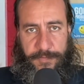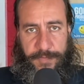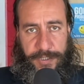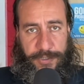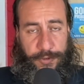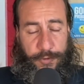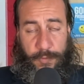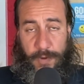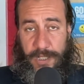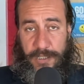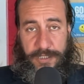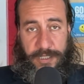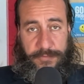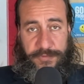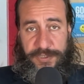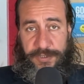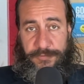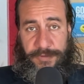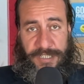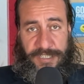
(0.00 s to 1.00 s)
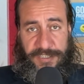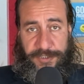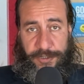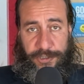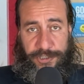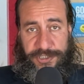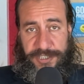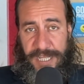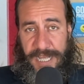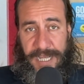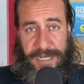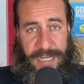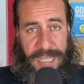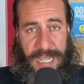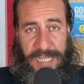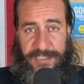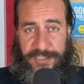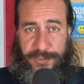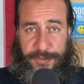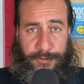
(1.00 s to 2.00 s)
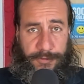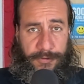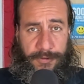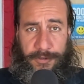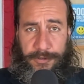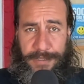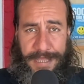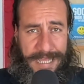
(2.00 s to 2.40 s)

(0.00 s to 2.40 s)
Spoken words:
but you're welcome to research that, ask Google,